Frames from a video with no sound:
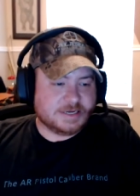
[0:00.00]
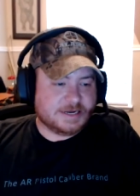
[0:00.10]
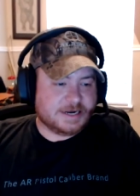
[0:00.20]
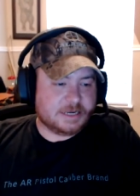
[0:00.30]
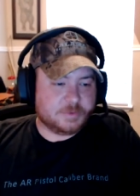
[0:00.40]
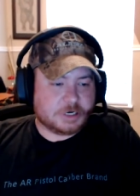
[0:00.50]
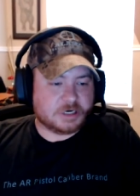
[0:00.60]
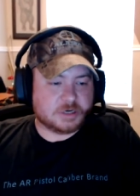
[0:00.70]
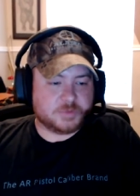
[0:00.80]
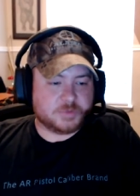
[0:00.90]
Any
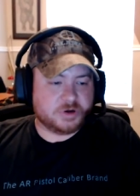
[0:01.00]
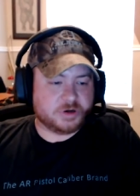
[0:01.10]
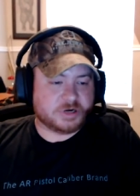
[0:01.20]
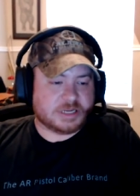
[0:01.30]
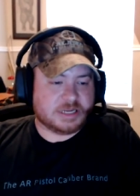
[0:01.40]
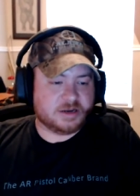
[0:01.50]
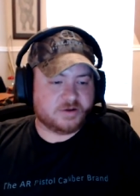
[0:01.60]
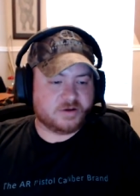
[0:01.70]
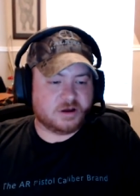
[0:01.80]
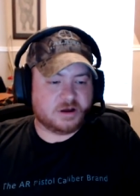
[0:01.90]
part, component, or kit
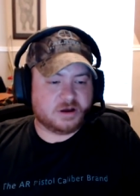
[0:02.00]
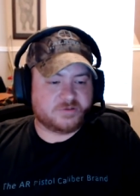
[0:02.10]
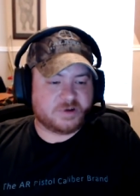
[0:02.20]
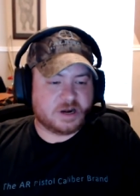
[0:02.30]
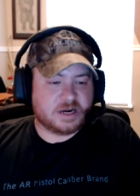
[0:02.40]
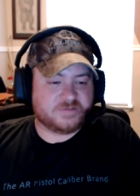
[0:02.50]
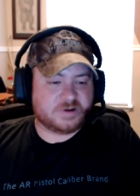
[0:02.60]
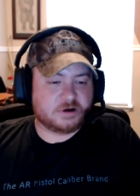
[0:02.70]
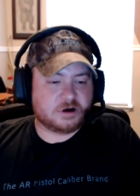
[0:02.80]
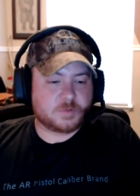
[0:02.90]
uh, for any
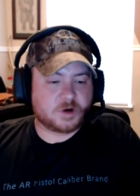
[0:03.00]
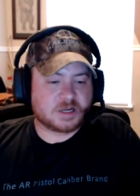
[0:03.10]
firearm or